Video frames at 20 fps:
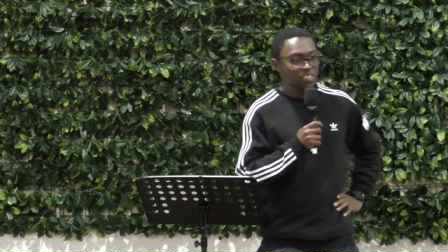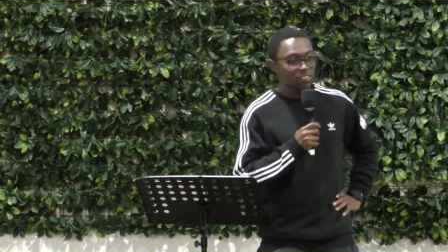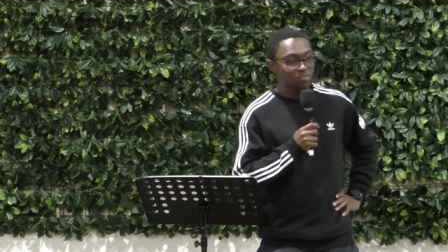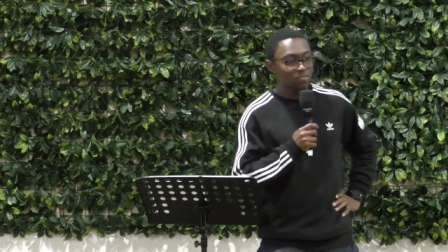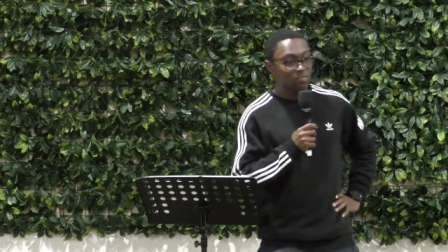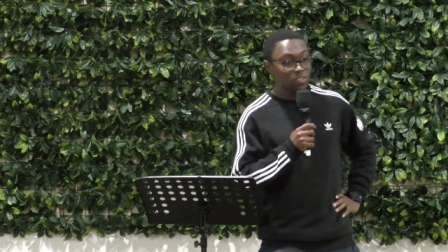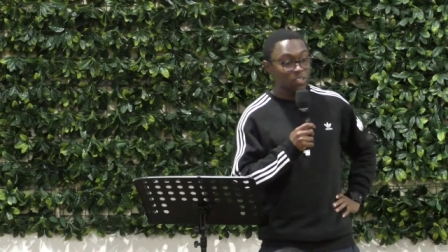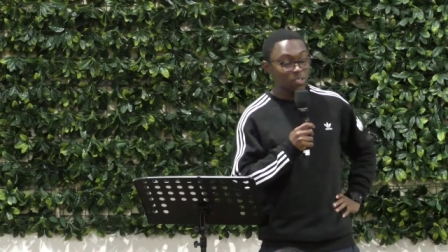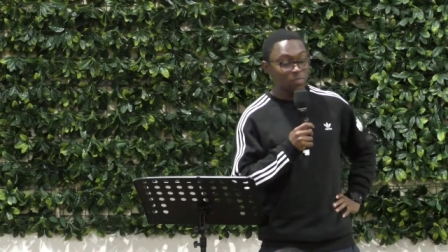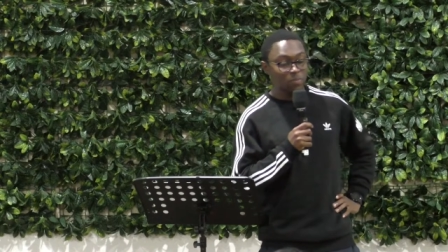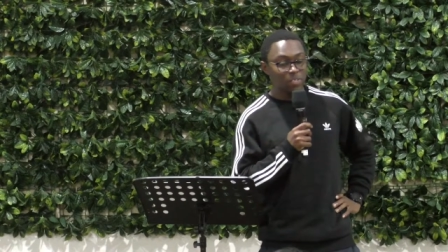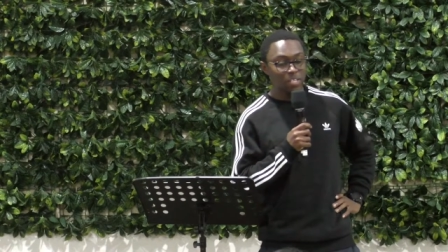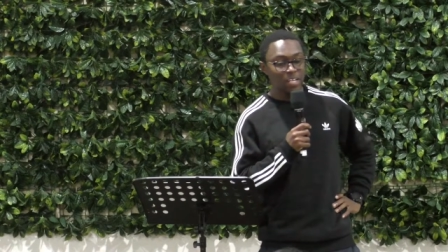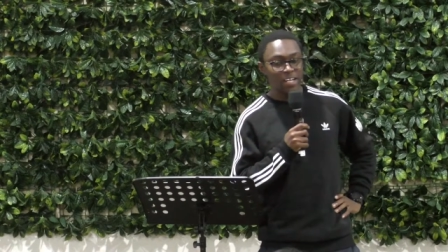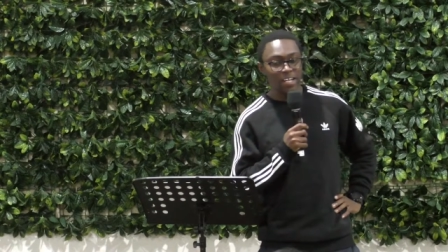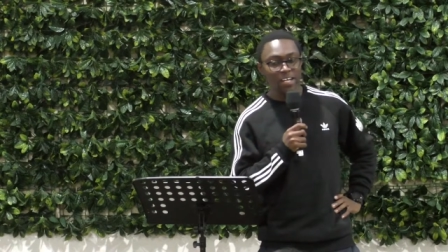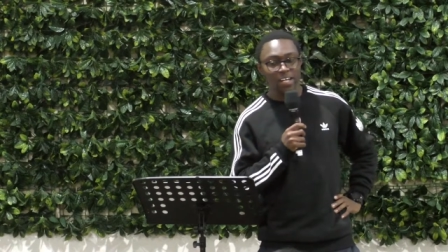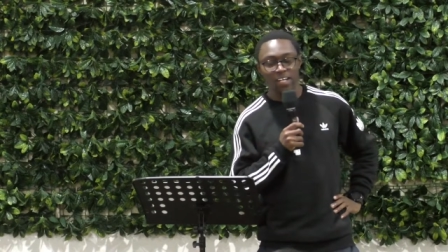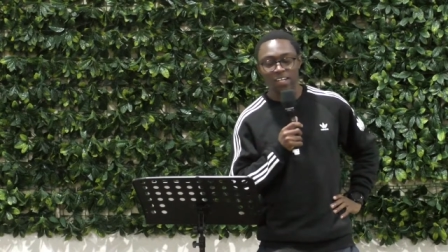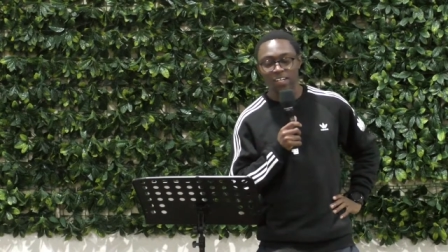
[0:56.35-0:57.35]
Footy
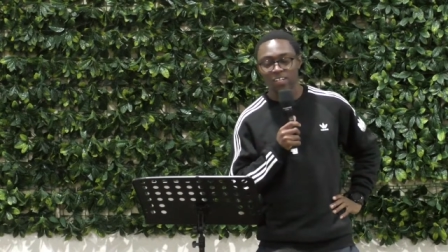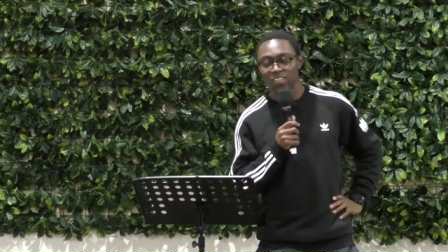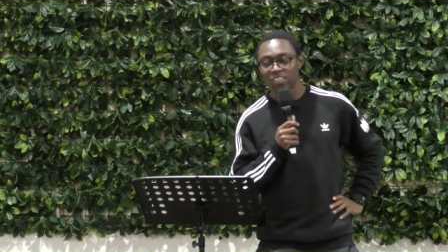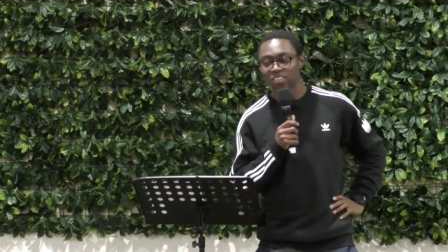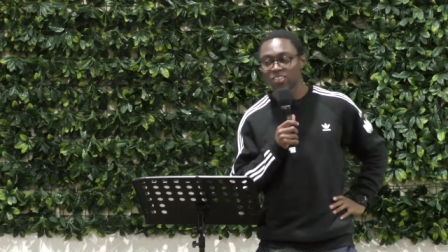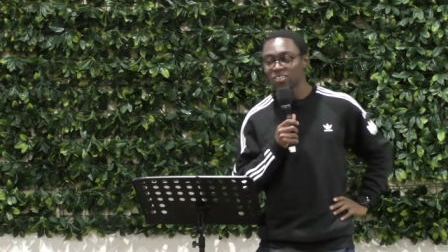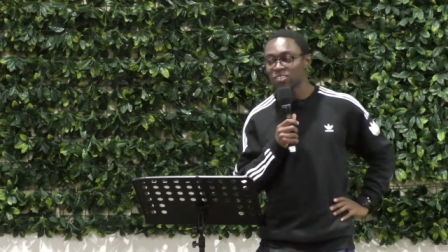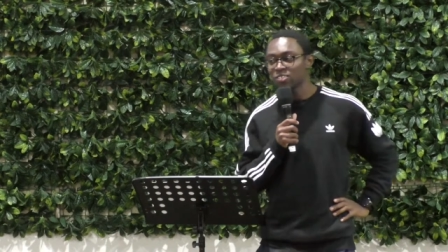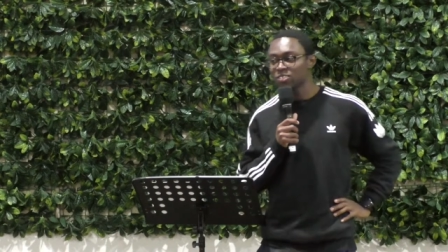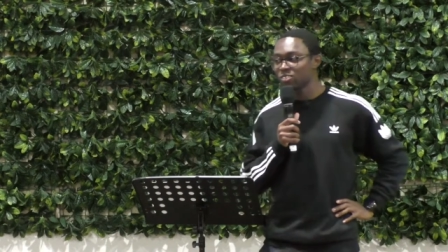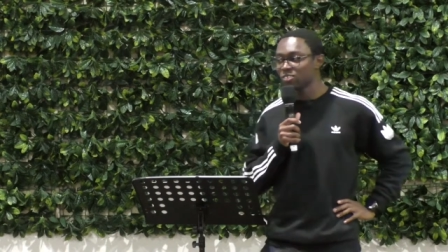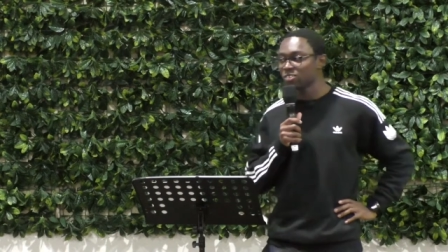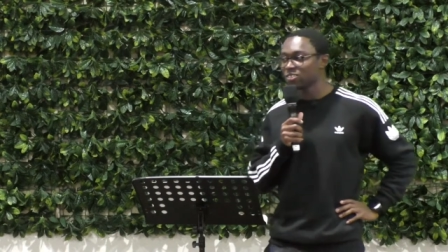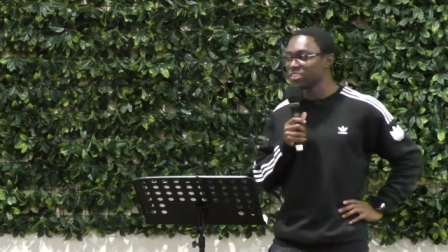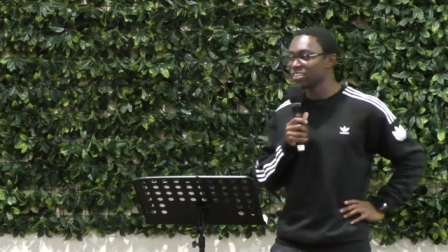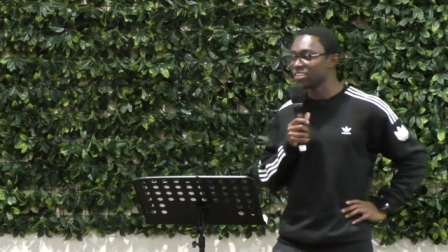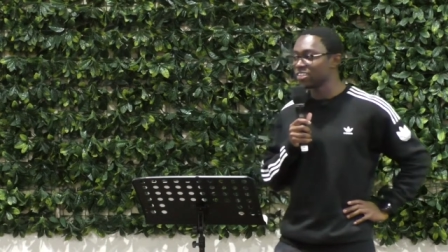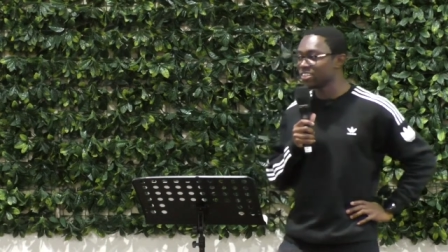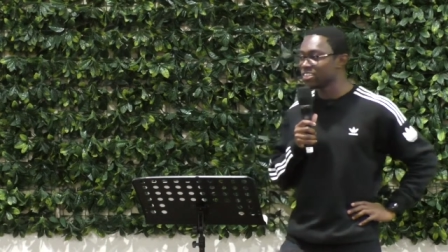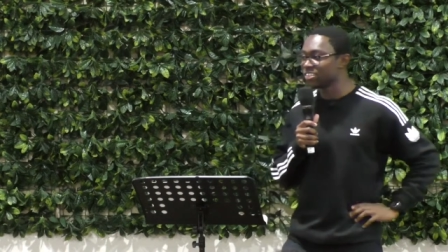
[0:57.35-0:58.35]
player. Cool,
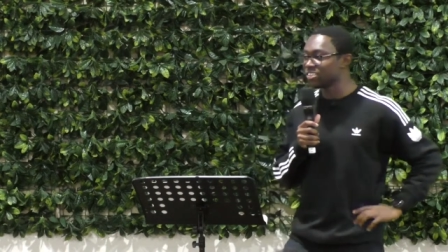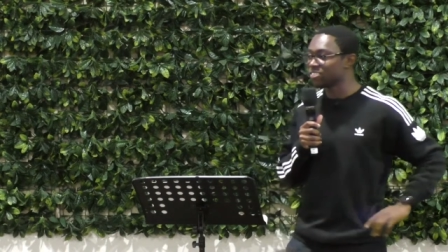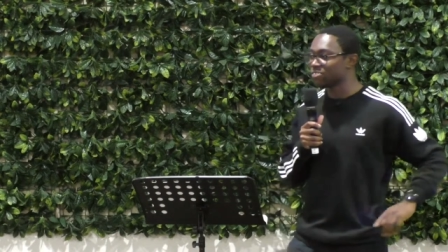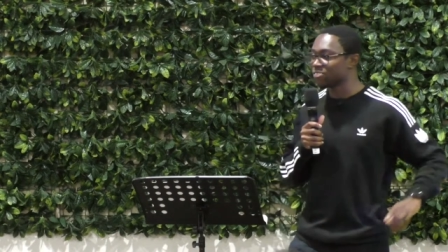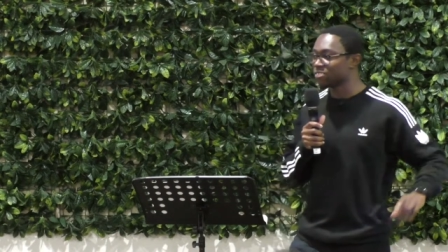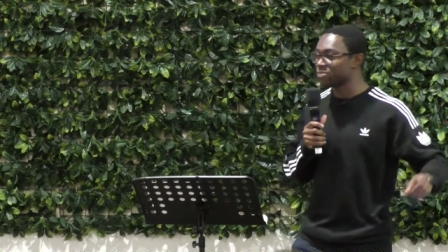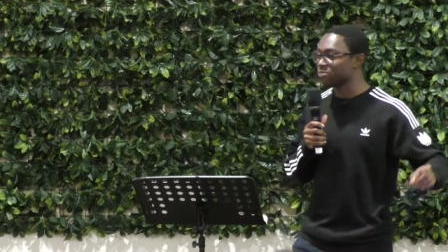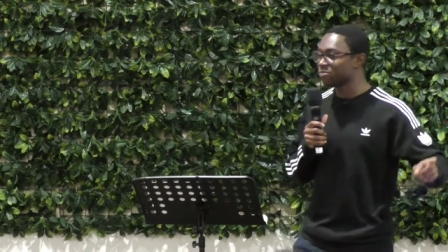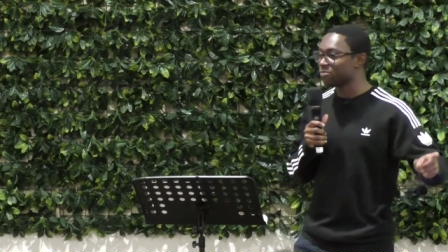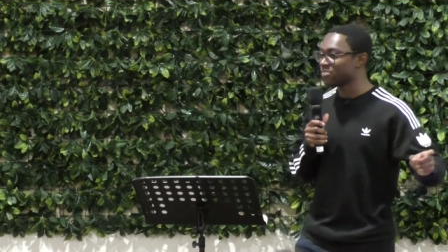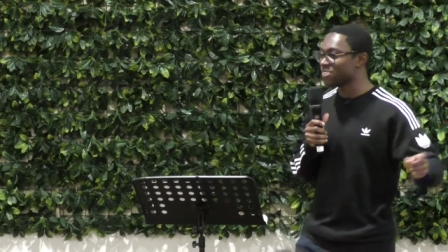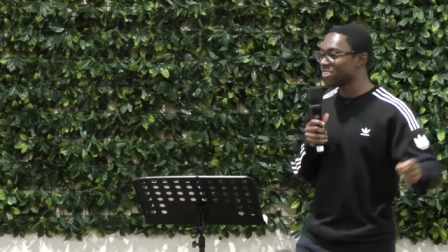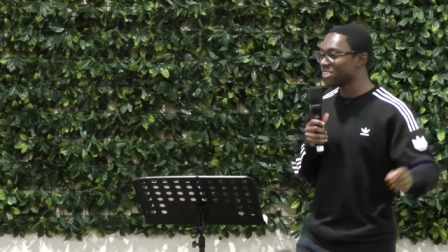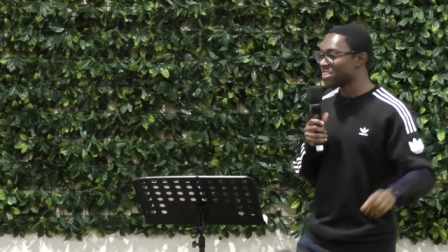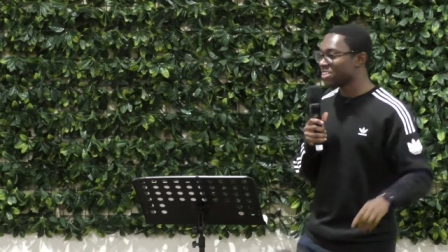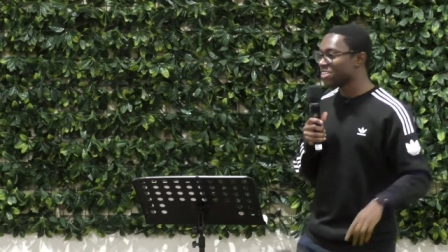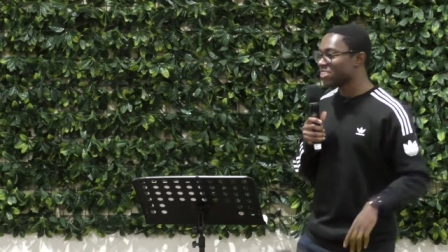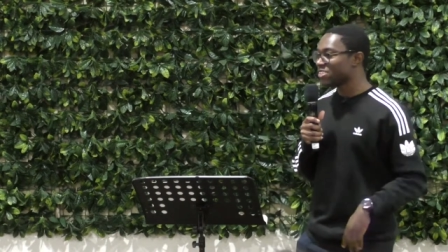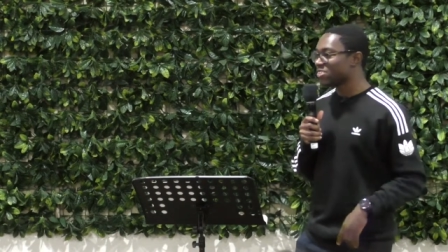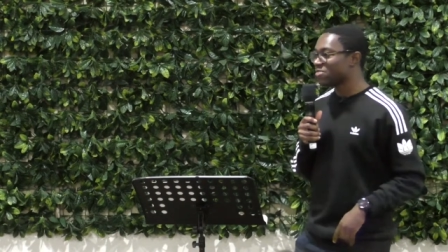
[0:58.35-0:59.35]
yeah,
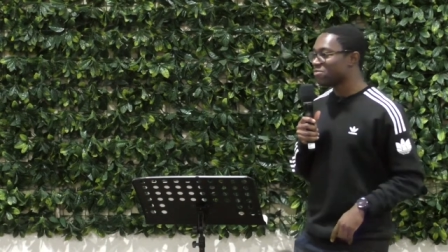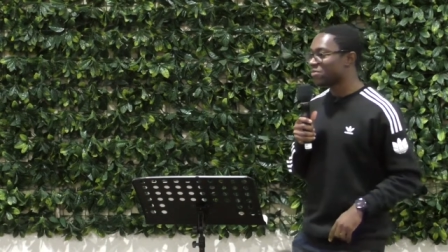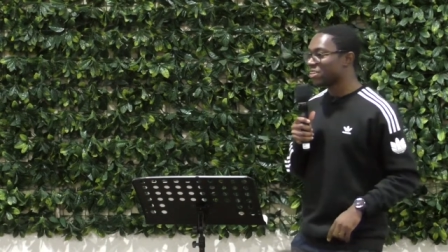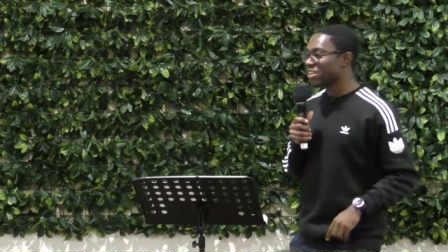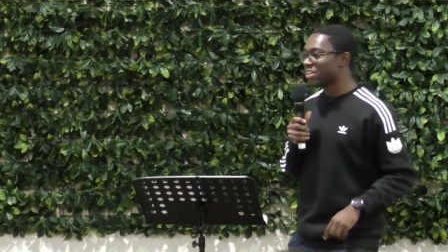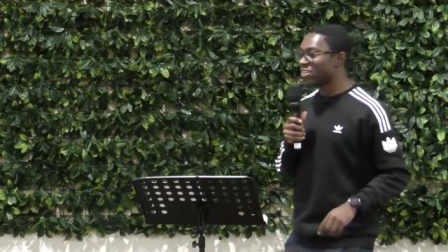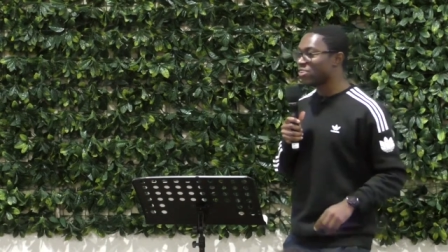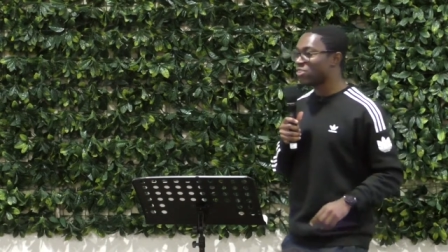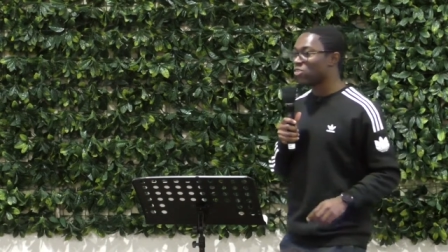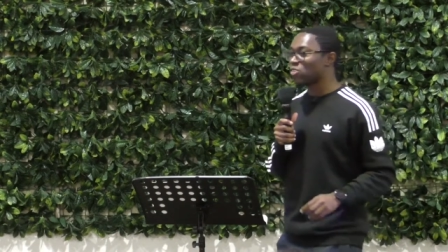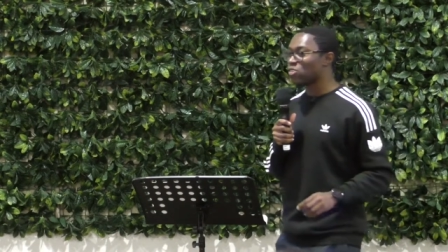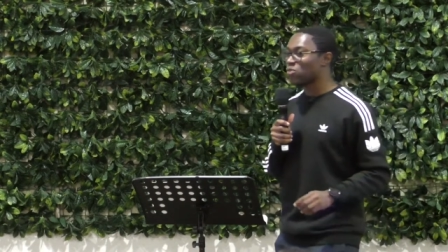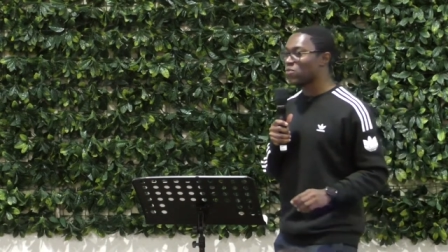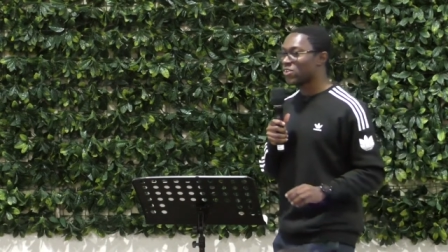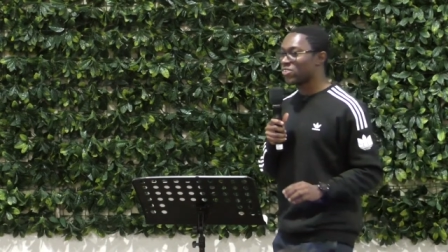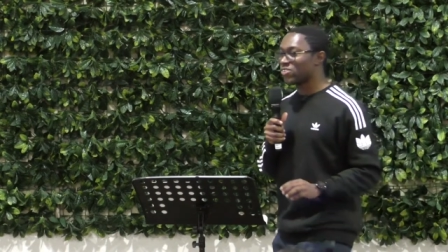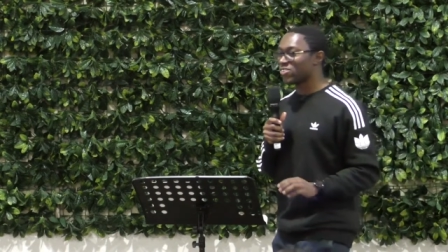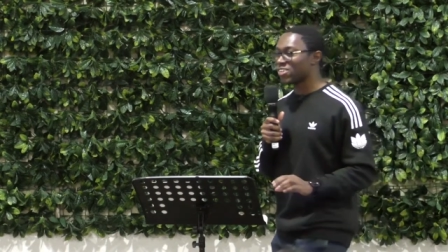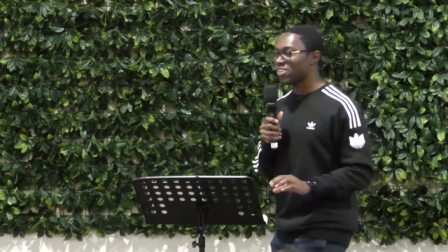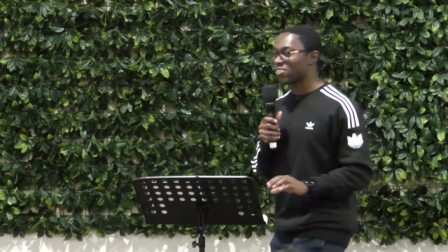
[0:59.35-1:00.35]
yeah. Man,
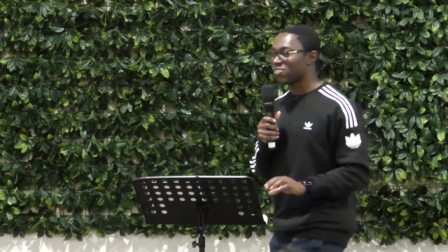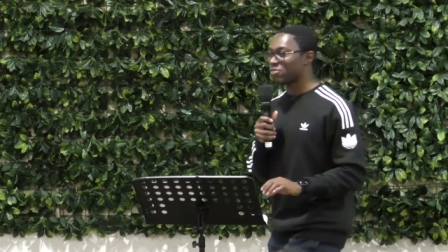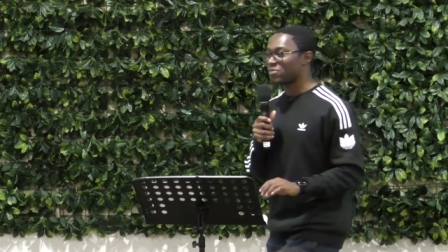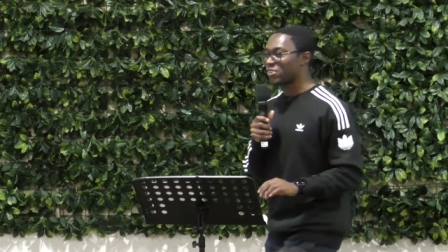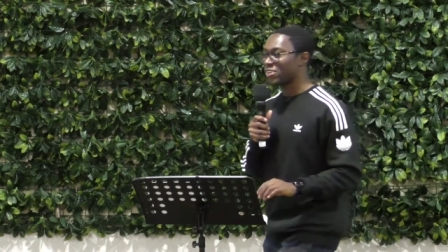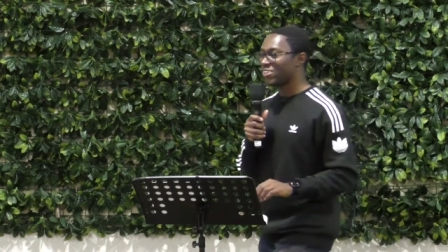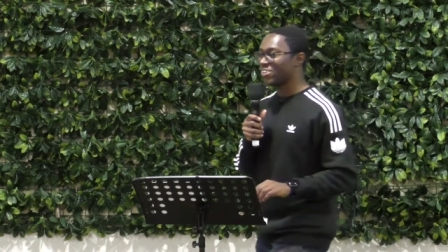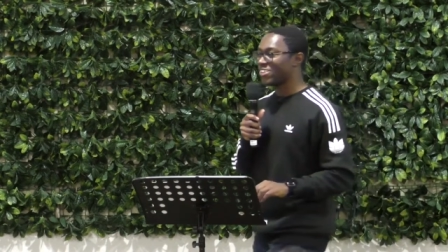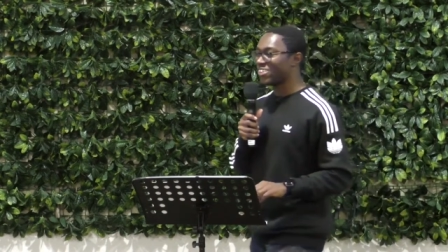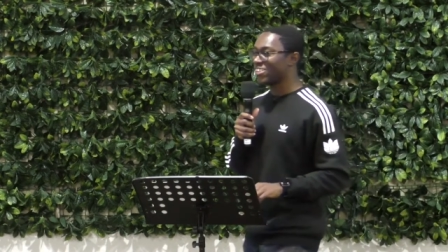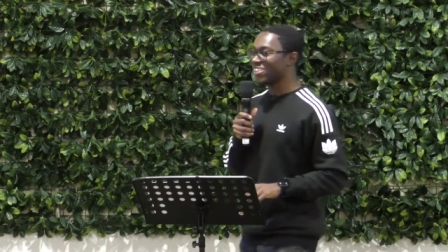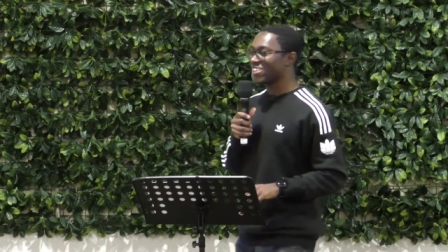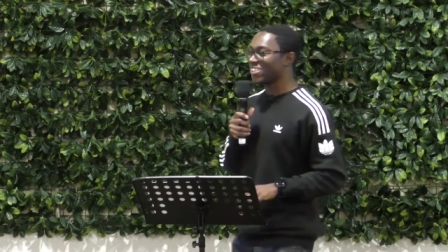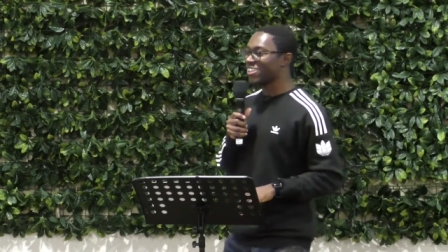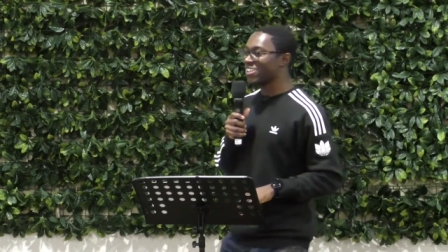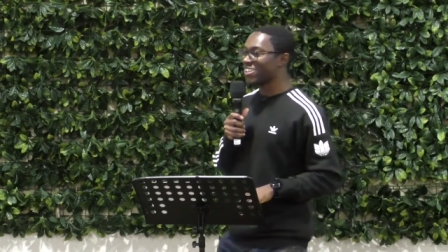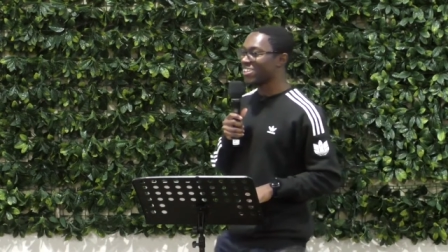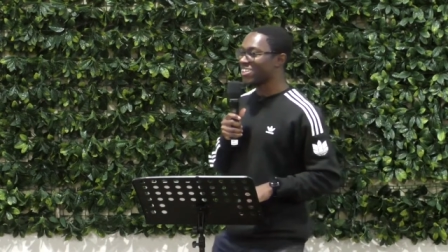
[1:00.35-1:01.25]
almost after my own heart.